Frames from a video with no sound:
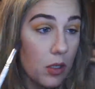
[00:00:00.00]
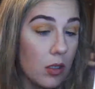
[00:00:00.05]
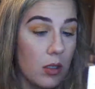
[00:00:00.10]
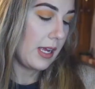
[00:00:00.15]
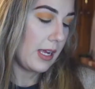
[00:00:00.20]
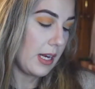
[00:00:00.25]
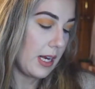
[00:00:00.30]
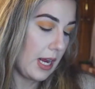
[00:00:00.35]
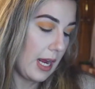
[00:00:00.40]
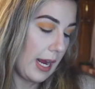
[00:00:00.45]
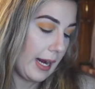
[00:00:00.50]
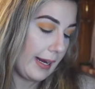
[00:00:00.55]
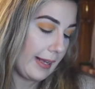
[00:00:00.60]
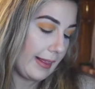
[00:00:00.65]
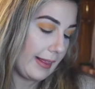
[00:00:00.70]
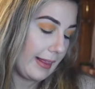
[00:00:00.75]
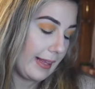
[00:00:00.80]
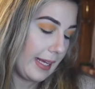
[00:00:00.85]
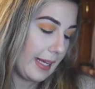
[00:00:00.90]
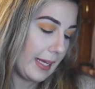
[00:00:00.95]
And I
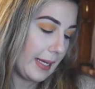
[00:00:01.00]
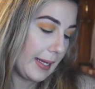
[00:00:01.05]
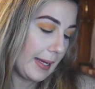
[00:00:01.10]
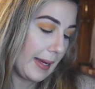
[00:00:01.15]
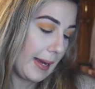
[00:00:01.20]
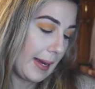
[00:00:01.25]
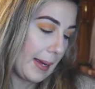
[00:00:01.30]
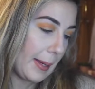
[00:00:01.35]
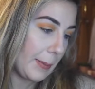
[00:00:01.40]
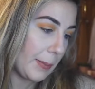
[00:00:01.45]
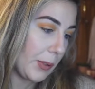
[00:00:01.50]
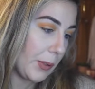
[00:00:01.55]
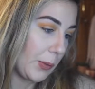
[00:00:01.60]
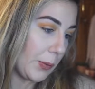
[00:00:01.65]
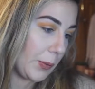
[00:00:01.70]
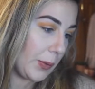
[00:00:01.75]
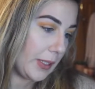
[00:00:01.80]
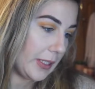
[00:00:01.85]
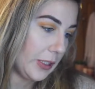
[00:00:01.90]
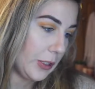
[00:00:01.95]
think I'm
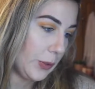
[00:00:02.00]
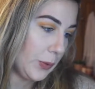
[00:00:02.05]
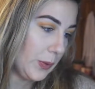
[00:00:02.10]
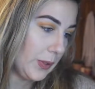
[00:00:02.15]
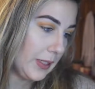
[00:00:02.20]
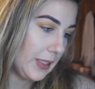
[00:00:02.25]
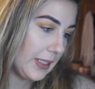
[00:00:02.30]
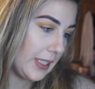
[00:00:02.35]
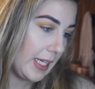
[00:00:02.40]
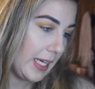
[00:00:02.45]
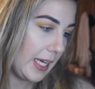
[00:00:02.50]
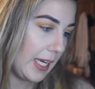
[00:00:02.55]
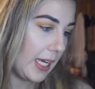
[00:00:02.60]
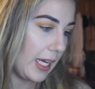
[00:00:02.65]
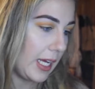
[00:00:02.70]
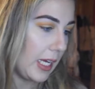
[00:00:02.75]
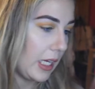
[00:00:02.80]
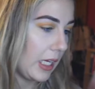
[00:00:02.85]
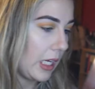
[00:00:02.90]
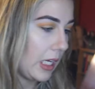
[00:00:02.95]
going to
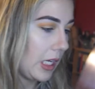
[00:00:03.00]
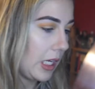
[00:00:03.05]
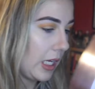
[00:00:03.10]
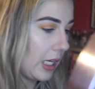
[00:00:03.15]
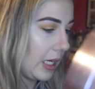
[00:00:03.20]
take,